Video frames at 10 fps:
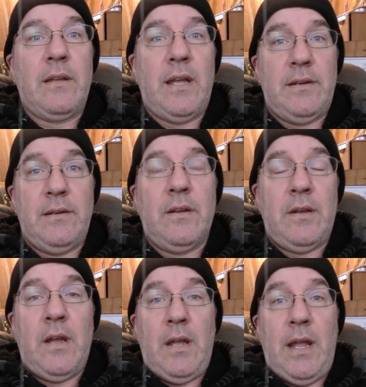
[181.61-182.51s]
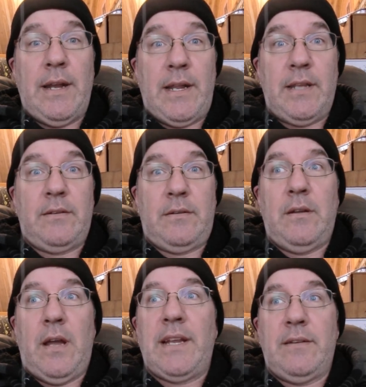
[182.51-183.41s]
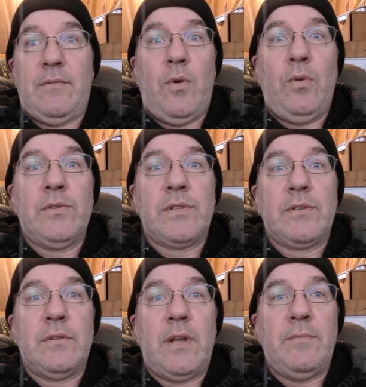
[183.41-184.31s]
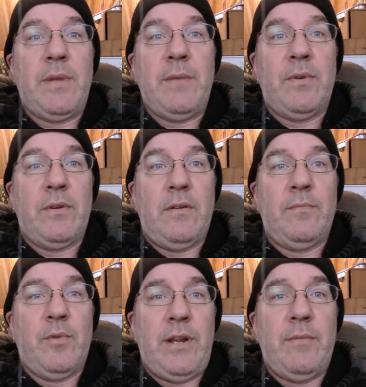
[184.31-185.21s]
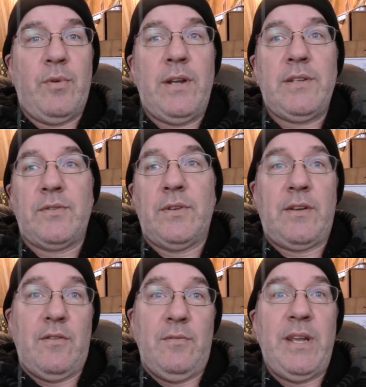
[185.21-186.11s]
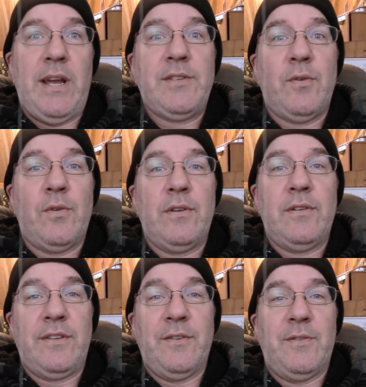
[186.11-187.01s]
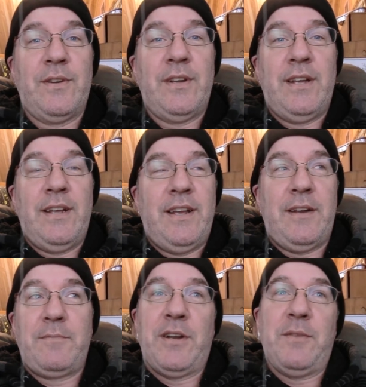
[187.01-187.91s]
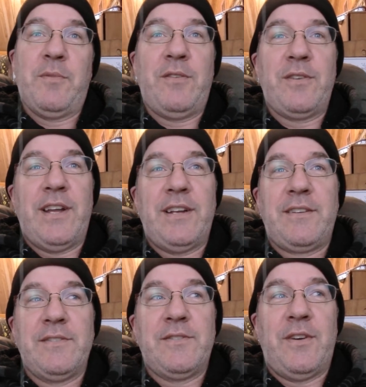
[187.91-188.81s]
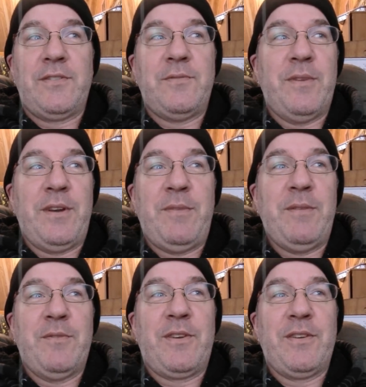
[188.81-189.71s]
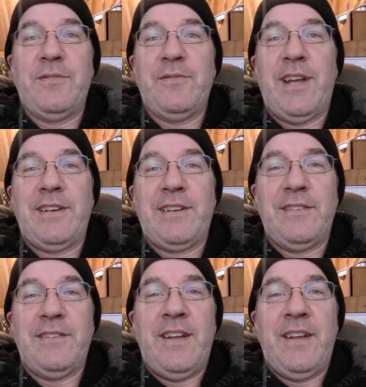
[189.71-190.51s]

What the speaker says: and I get holes, and people are pretty impressed. So they call me Icehole. And I'm kind of proud of that because not too many people can do that. And